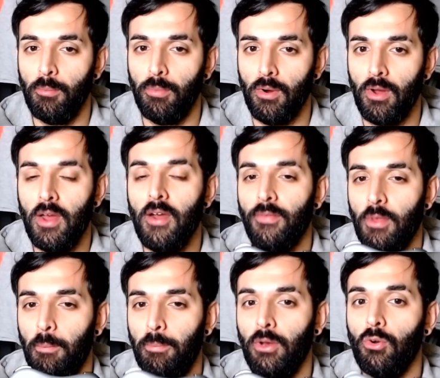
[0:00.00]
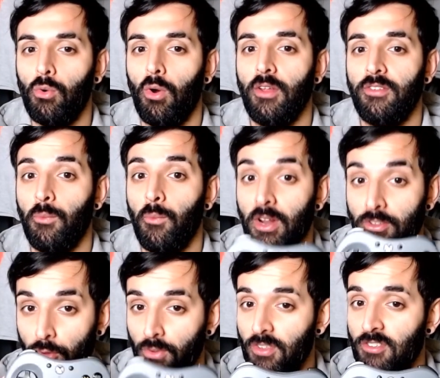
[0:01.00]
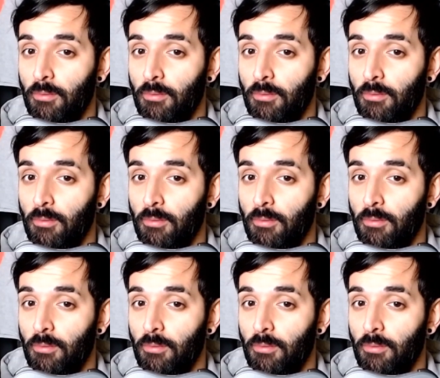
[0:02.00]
But the build quality, when I took this